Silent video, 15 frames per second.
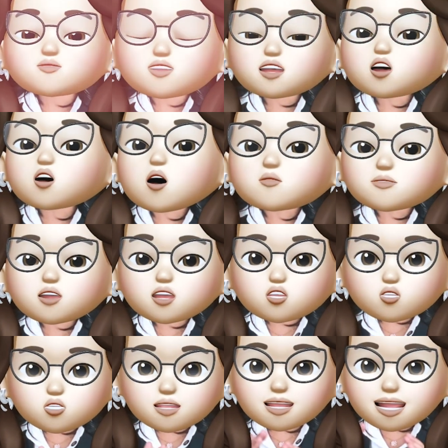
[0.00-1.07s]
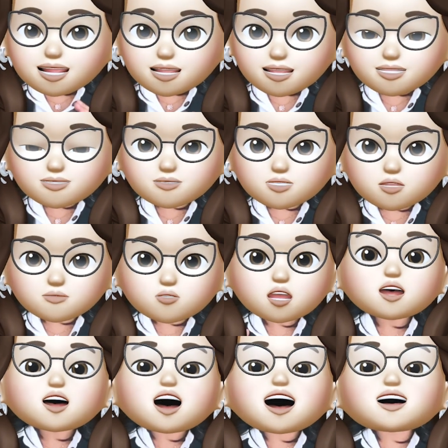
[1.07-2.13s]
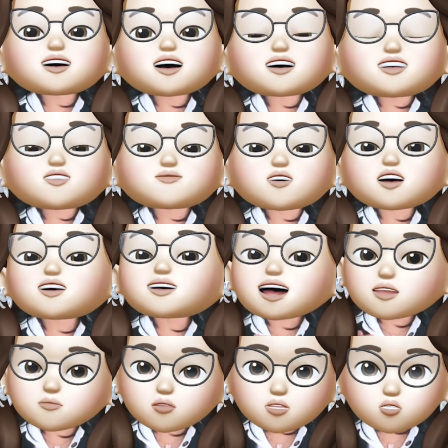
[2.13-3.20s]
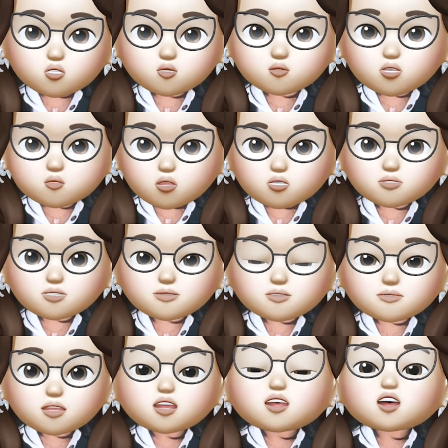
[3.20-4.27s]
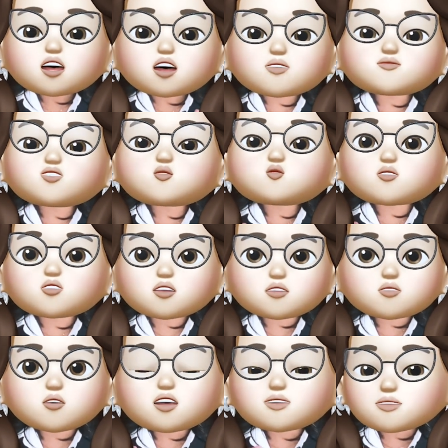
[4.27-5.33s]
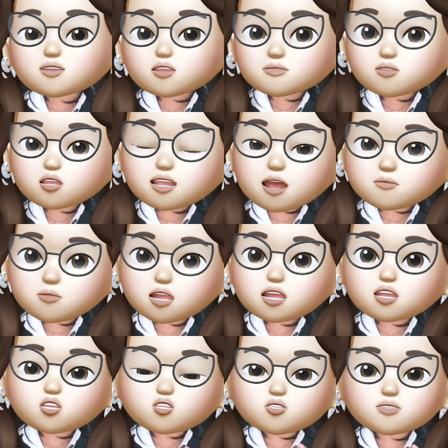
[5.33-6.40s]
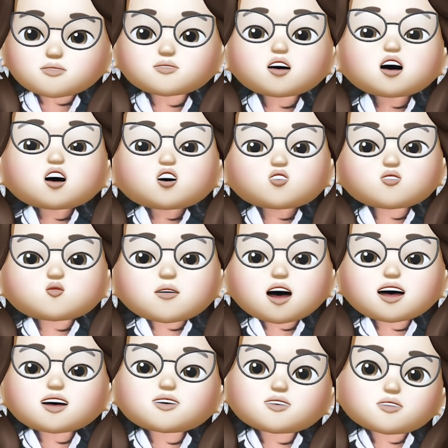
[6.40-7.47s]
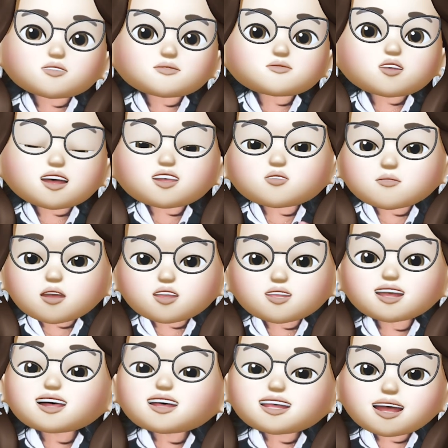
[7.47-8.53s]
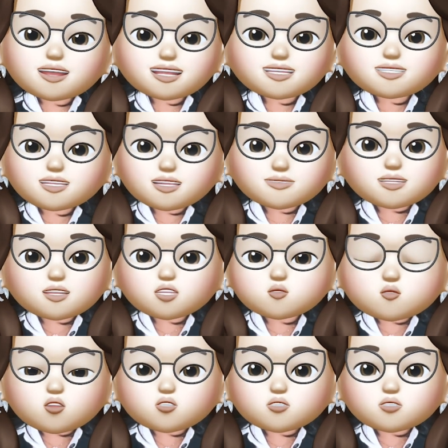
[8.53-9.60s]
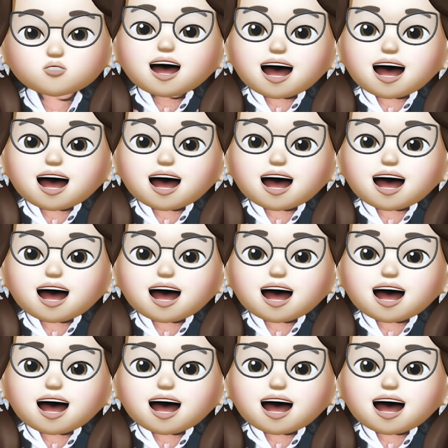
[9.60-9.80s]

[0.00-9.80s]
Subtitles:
very computationally intensive and it is very time consuming process. If you put this on a real world applications, you might expect a latency in the responses.